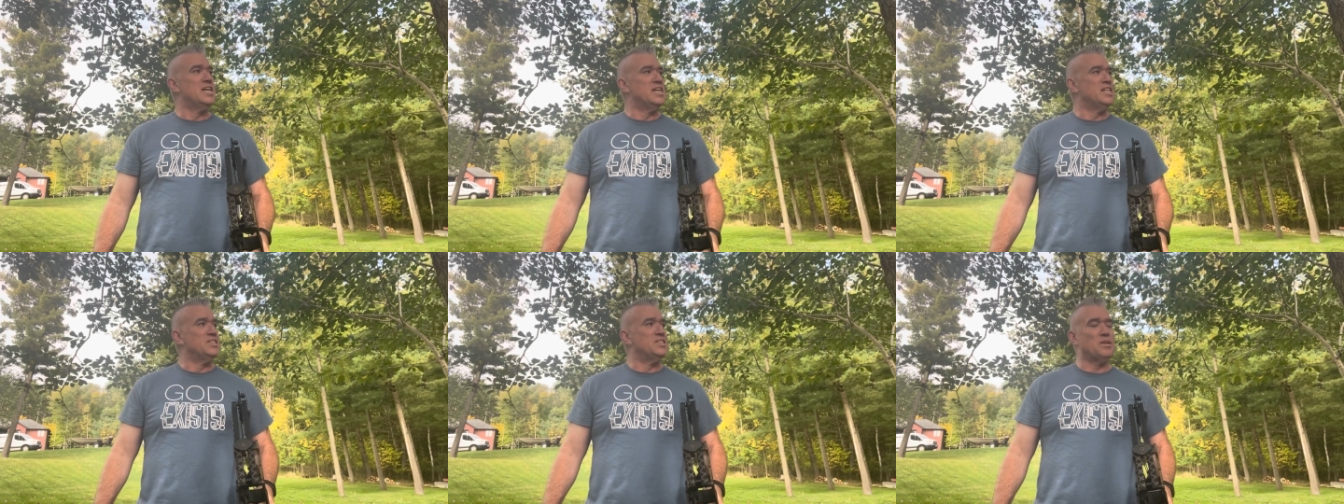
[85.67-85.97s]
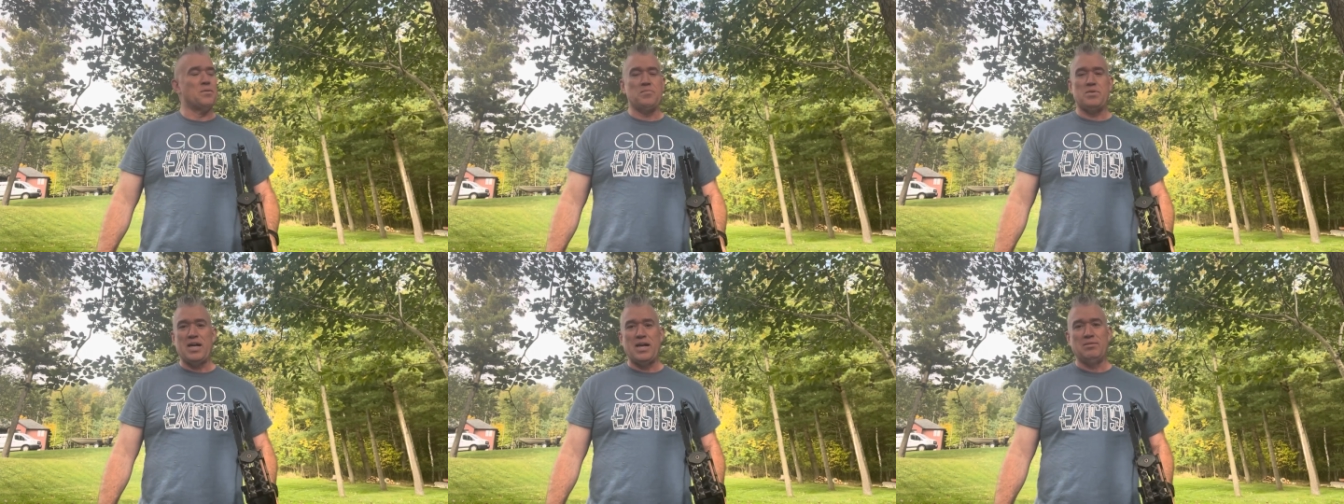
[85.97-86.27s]

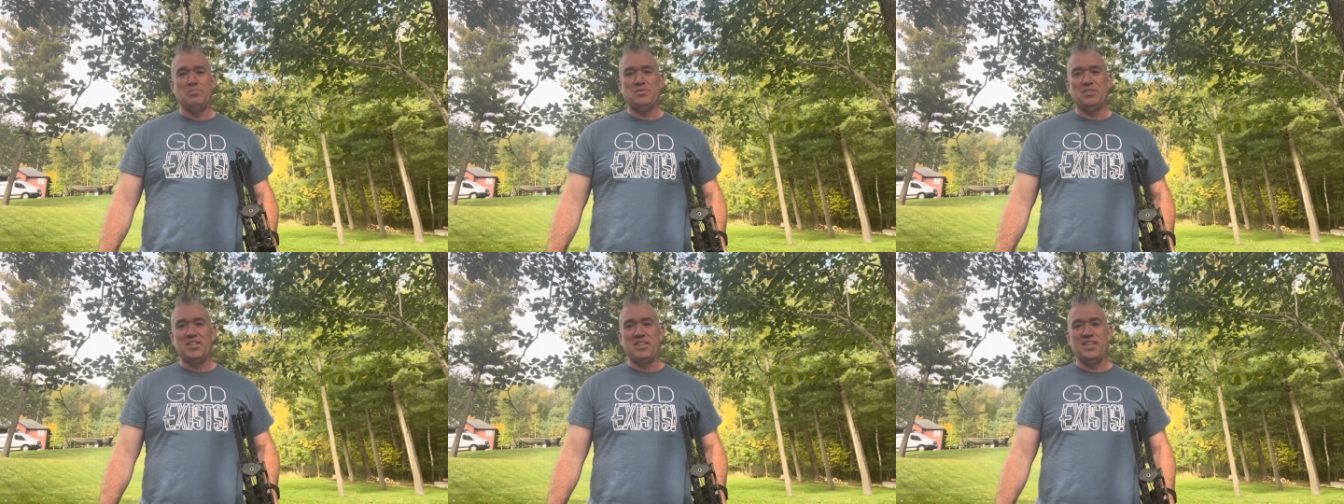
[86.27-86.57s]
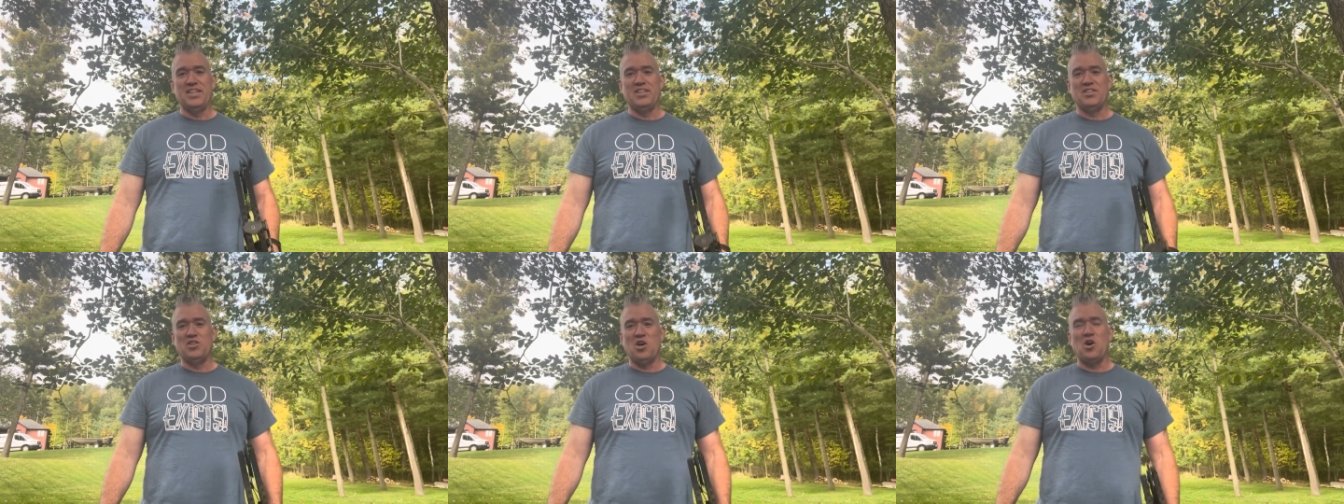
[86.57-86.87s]
sometimes in
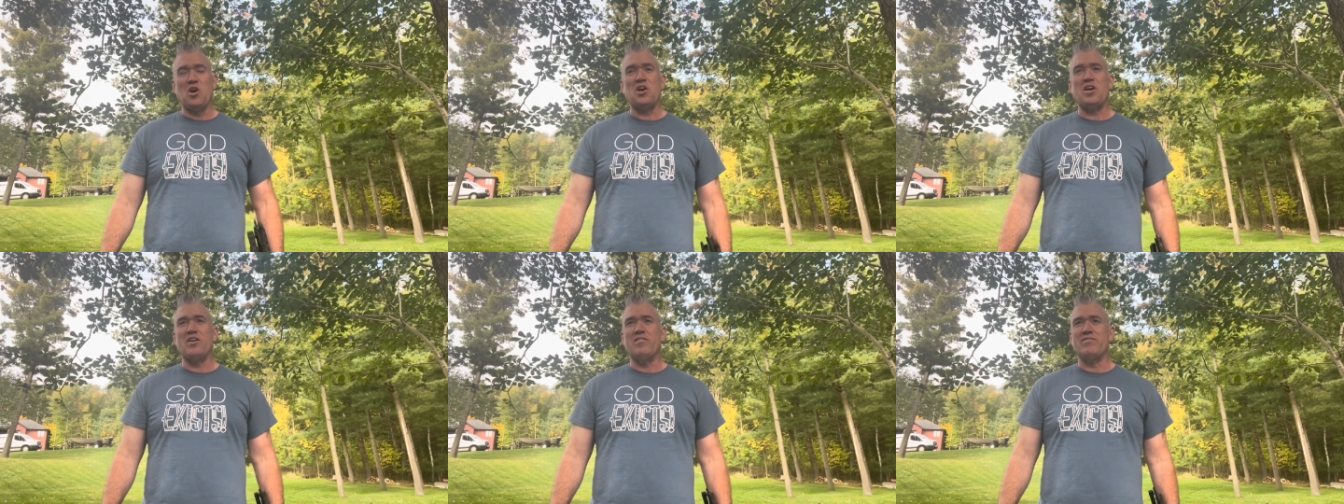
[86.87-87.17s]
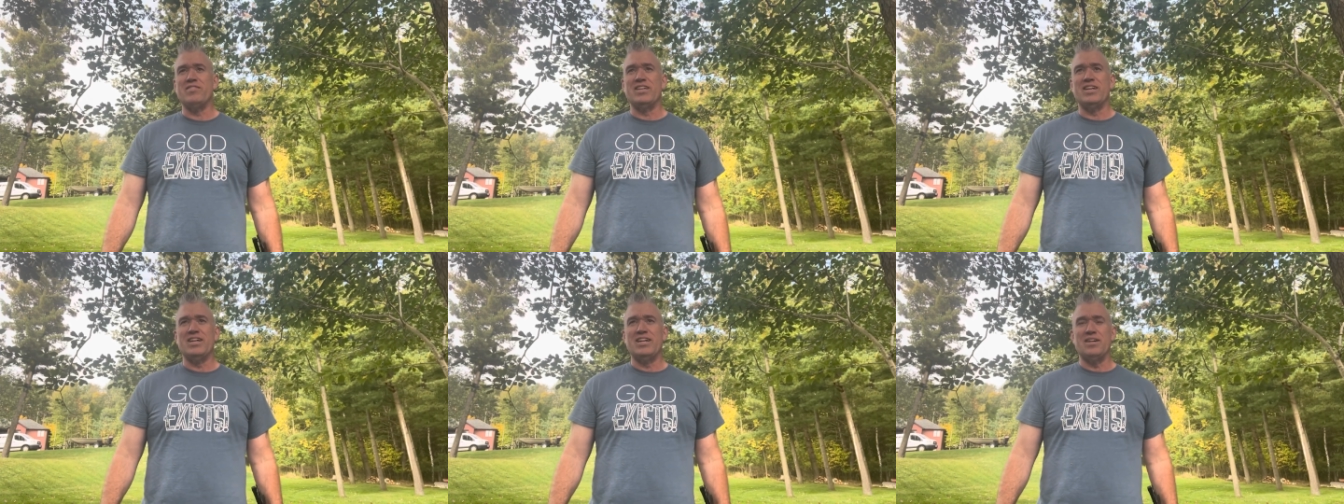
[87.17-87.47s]
the dark of
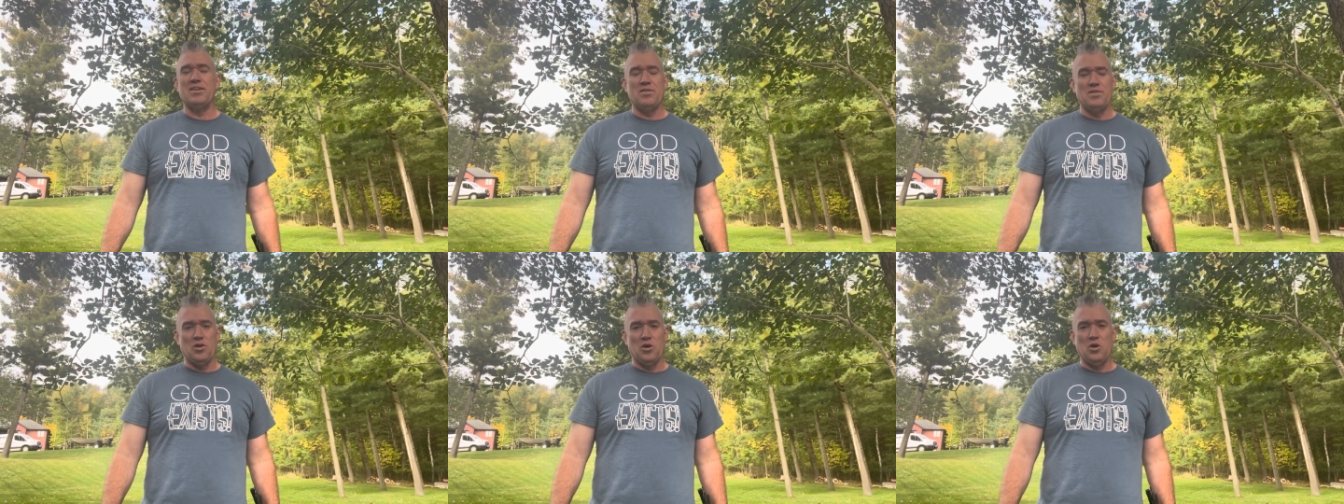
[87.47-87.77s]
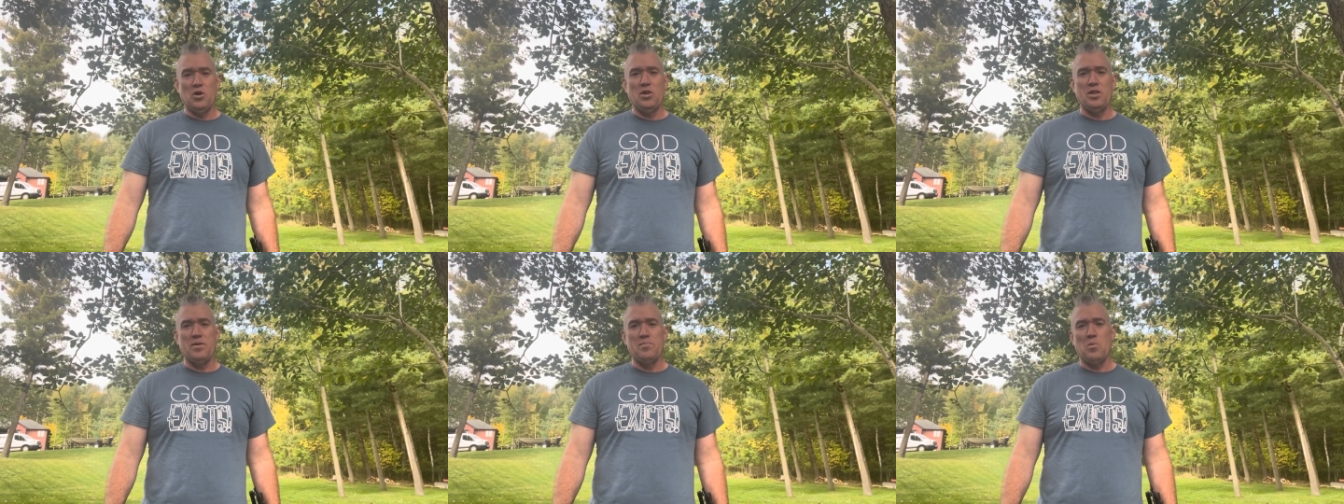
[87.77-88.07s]
the
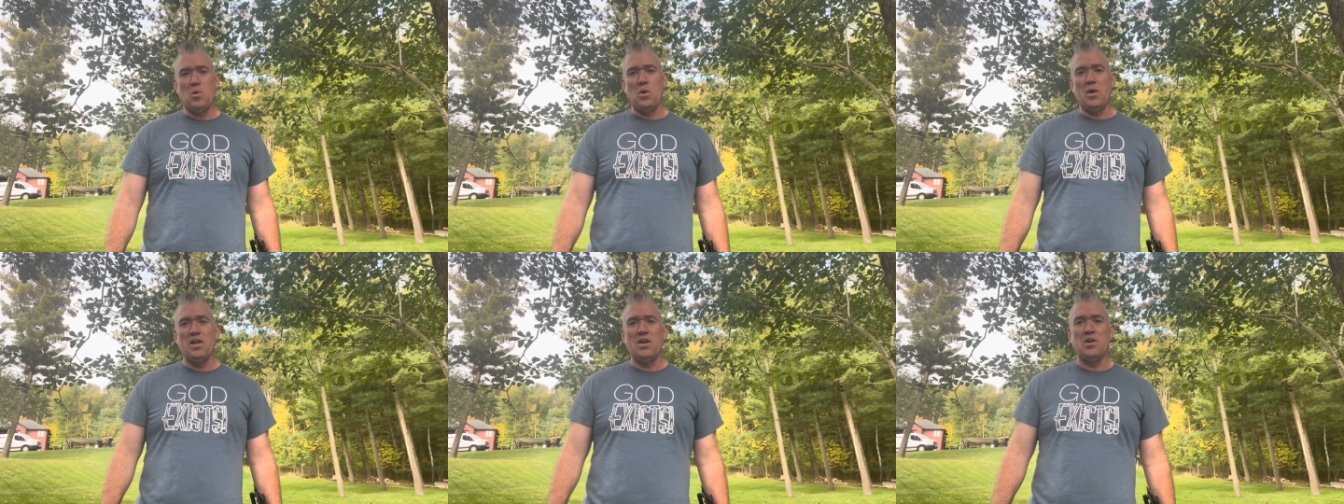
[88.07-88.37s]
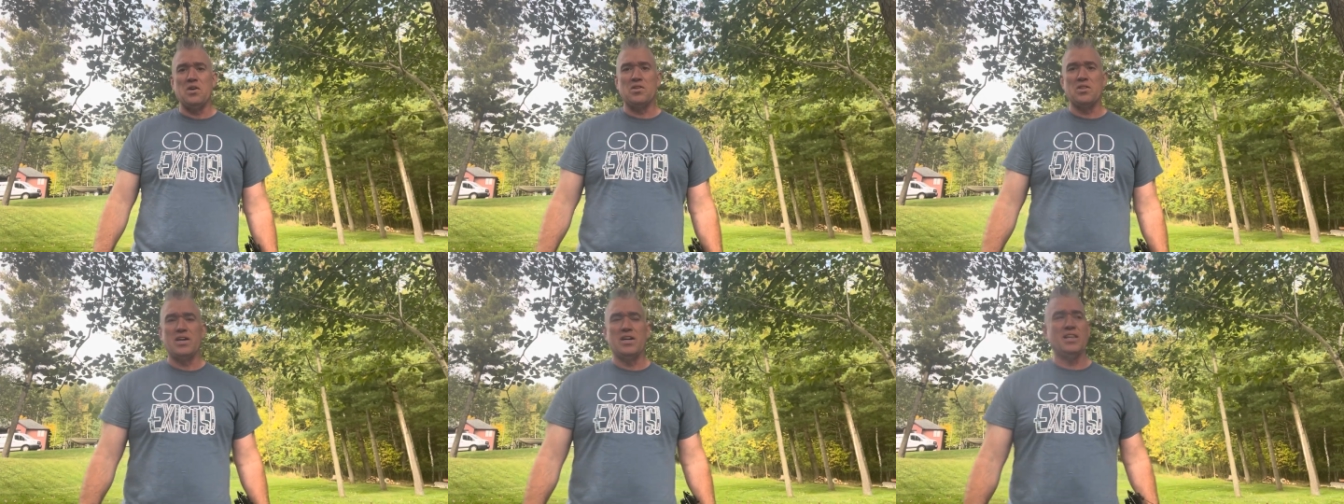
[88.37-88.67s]
early morning
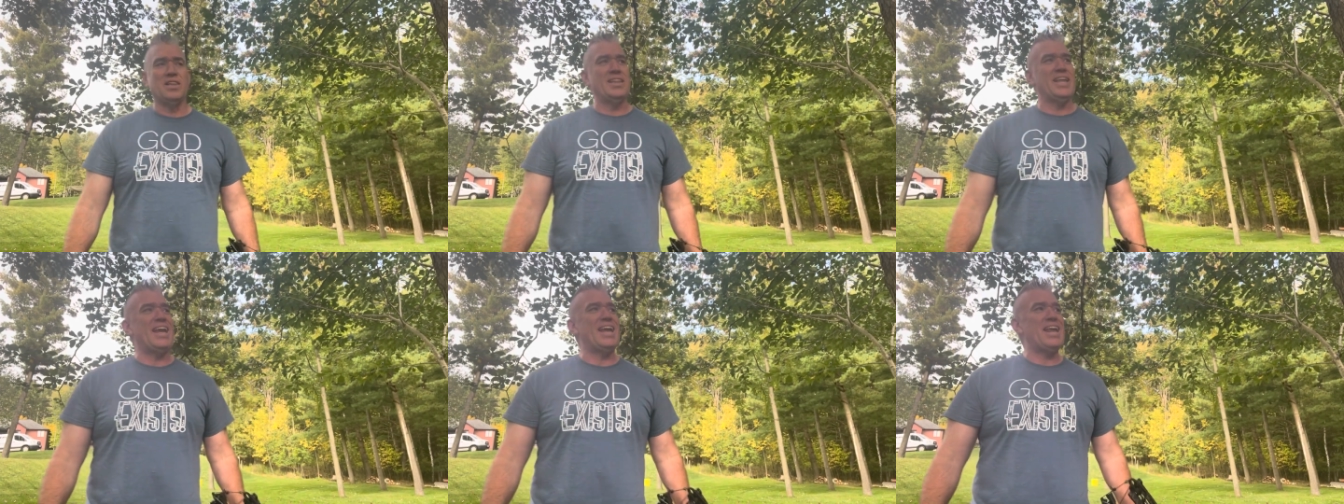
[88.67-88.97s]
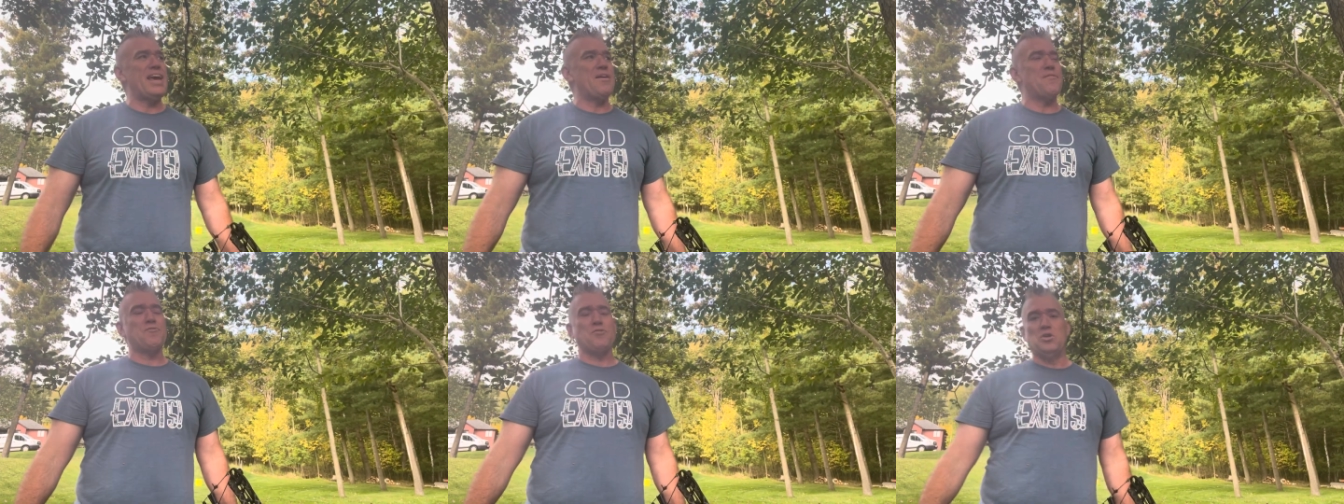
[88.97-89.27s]
or the late
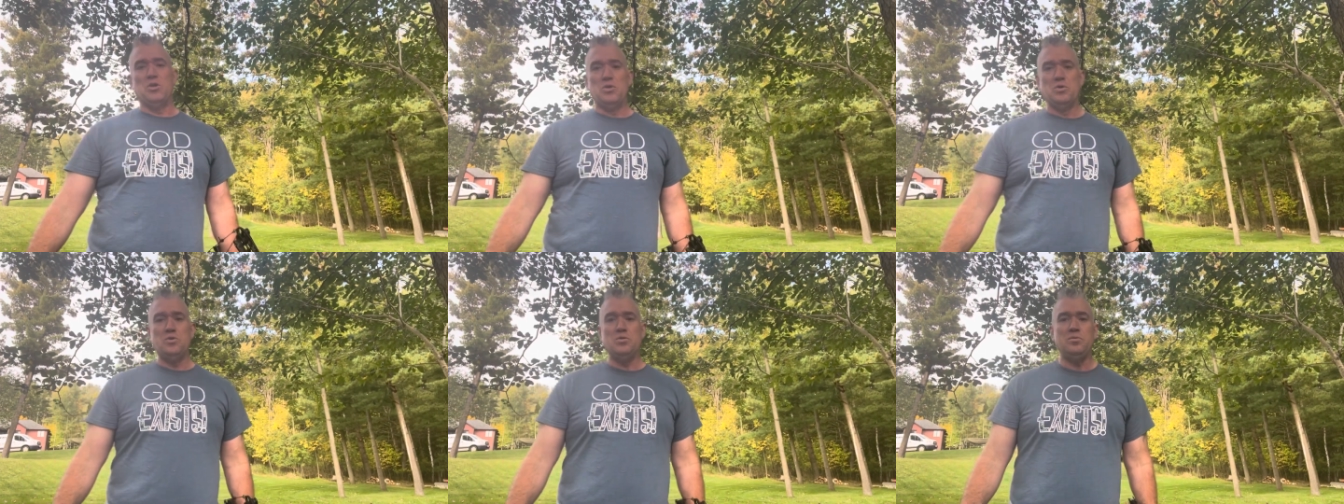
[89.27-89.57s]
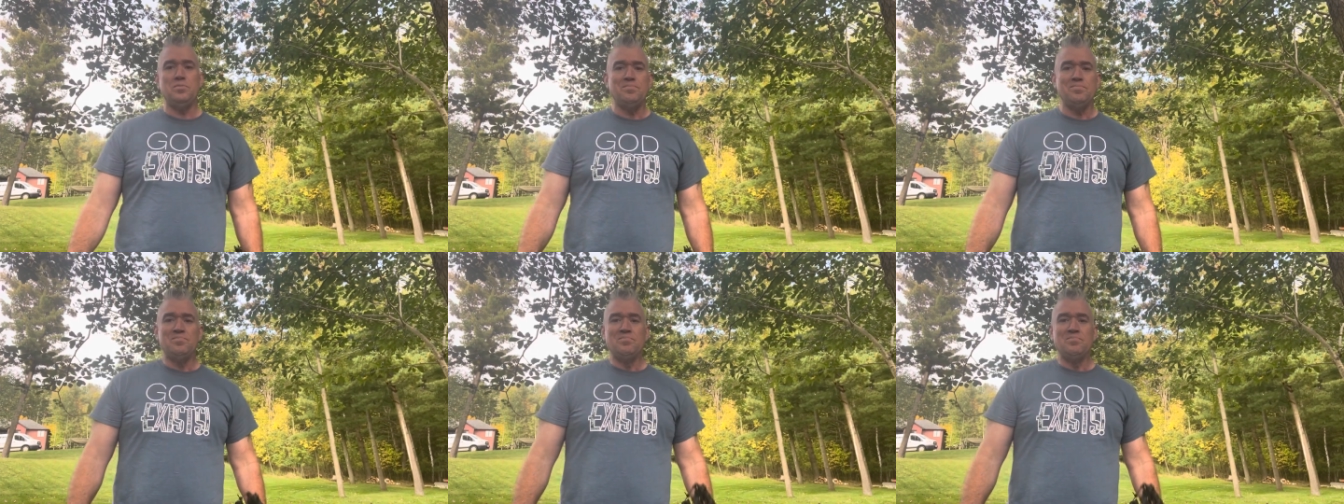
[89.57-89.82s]
afternoon.